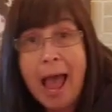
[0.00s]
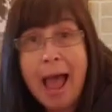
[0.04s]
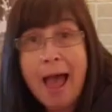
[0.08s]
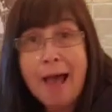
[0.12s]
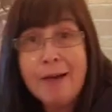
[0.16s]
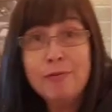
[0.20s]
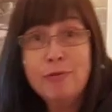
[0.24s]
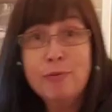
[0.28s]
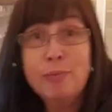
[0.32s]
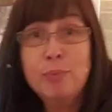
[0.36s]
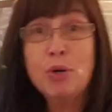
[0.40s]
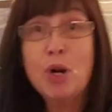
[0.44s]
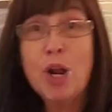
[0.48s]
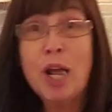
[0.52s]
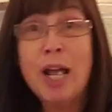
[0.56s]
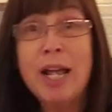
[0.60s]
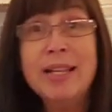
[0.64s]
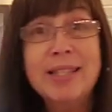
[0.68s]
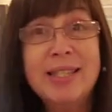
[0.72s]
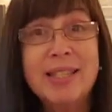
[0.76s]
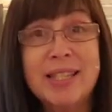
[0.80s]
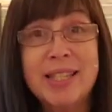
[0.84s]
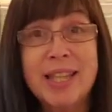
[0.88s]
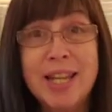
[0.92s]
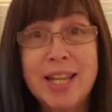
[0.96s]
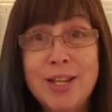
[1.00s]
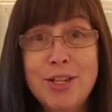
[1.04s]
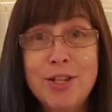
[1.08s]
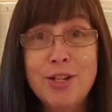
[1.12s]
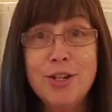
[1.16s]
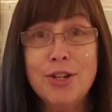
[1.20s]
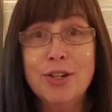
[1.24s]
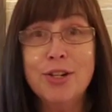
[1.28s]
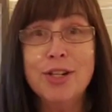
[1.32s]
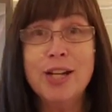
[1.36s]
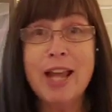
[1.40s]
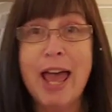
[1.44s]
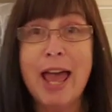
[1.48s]
half price
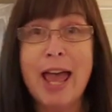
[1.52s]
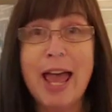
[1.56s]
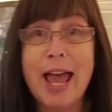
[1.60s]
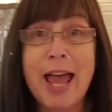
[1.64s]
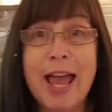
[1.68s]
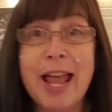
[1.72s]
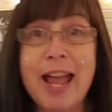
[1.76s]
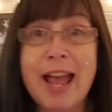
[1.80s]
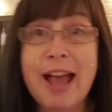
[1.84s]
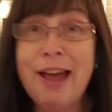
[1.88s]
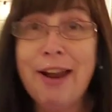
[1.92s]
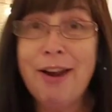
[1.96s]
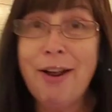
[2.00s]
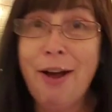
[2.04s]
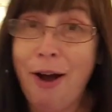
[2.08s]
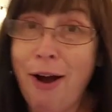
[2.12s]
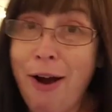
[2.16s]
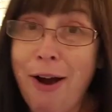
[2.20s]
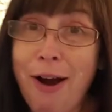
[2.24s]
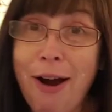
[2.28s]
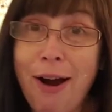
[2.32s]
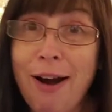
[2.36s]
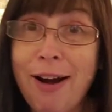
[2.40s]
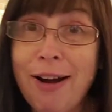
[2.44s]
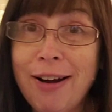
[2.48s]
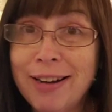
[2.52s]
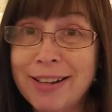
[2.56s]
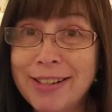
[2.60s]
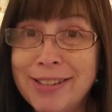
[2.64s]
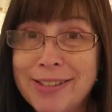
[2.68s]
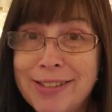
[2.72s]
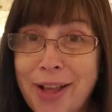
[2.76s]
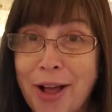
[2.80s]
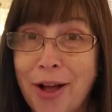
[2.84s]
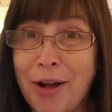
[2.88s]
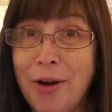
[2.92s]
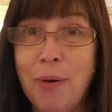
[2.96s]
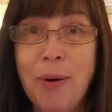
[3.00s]
senior day at ARC,
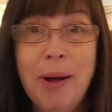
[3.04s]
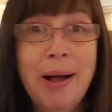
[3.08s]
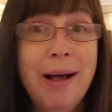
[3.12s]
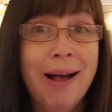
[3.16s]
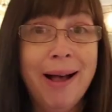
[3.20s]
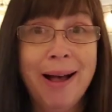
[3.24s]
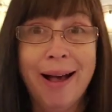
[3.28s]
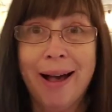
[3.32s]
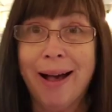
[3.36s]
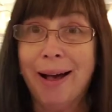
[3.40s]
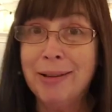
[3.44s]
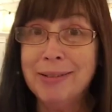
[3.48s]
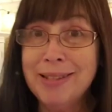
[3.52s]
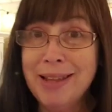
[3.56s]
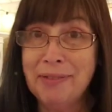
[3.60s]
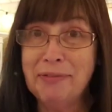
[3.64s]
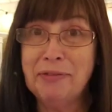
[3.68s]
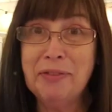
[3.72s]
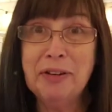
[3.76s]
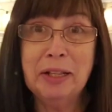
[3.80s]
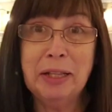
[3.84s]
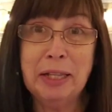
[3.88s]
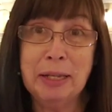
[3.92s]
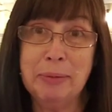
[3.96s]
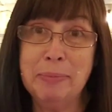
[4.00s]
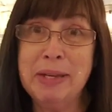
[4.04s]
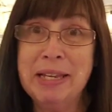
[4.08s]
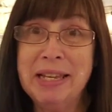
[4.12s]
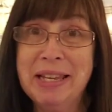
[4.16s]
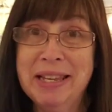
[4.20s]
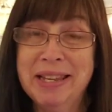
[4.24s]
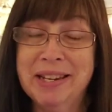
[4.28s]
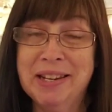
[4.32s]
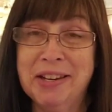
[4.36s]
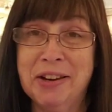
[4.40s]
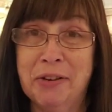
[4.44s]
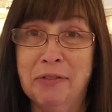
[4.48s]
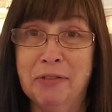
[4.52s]
so I'll definitely be
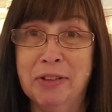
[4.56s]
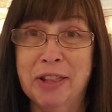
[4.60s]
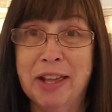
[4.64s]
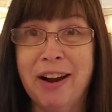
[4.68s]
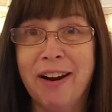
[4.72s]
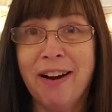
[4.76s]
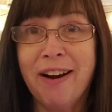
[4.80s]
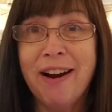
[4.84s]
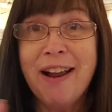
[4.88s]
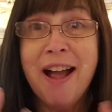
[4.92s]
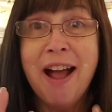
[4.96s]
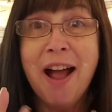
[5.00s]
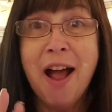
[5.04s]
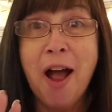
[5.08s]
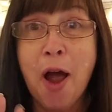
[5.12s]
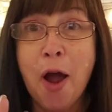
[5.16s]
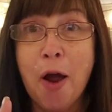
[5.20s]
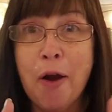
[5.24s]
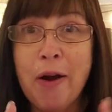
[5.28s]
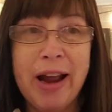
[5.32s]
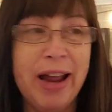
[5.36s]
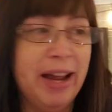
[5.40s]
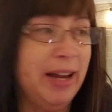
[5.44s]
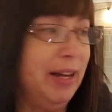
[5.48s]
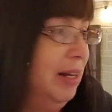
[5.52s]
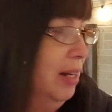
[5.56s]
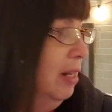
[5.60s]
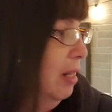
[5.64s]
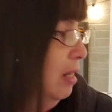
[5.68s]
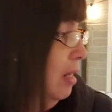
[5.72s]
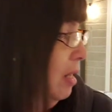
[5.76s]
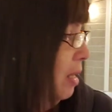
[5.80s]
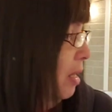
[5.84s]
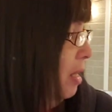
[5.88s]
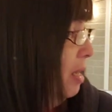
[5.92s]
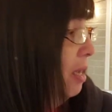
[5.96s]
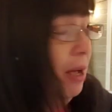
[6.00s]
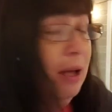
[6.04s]
hitting over there. All
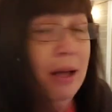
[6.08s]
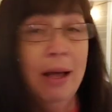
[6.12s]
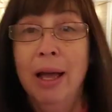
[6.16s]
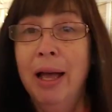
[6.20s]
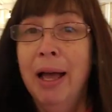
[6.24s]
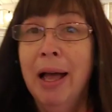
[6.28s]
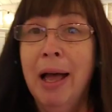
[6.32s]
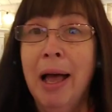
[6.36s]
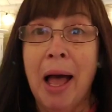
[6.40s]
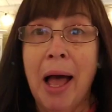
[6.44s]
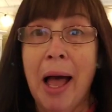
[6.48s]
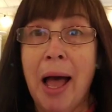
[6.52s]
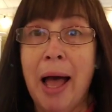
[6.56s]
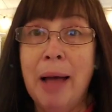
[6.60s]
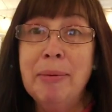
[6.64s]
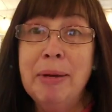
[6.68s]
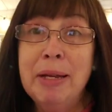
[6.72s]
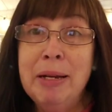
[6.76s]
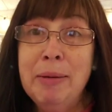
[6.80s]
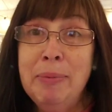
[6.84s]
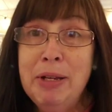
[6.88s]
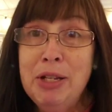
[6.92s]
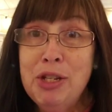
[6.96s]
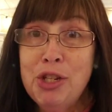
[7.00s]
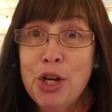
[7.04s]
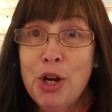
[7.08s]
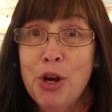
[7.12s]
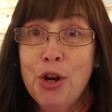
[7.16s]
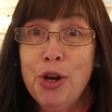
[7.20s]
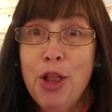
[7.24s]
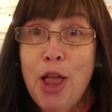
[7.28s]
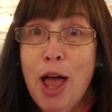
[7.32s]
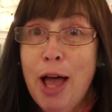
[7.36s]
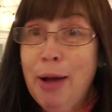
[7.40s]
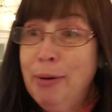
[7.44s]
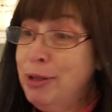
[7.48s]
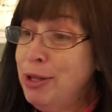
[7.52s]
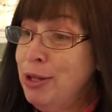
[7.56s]
right. I'm going to be sharing a
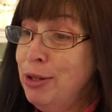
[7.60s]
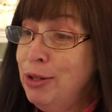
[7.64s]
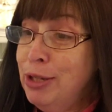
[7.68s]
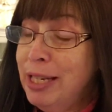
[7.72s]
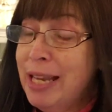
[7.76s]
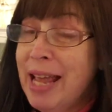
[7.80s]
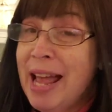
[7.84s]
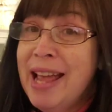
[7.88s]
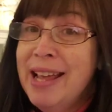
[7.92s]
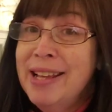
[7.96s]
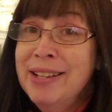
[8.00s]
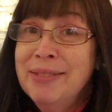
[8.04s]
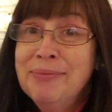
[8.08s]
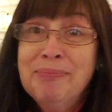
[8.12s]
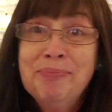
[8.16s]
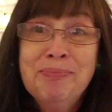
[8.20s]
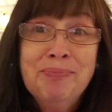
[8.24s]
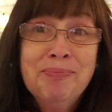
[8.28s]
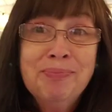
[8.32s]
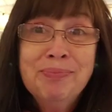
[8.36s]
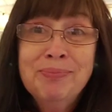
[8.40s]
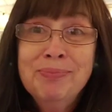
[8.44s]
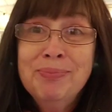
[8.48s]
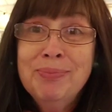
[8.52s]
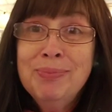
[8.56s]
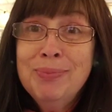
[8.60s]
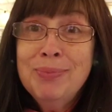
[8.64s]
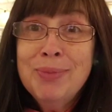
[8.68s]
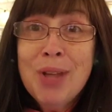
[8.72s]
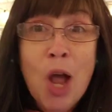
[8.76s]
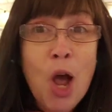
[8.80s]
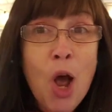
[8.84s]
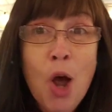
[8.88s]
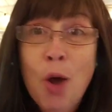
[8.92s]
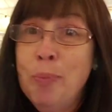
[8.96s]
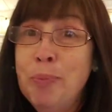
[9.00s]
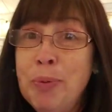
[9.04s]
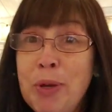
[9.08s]
lot with you today.
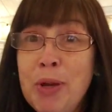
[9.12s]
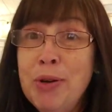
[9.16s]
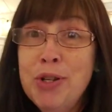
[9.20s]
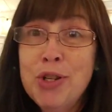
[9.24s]
Hope you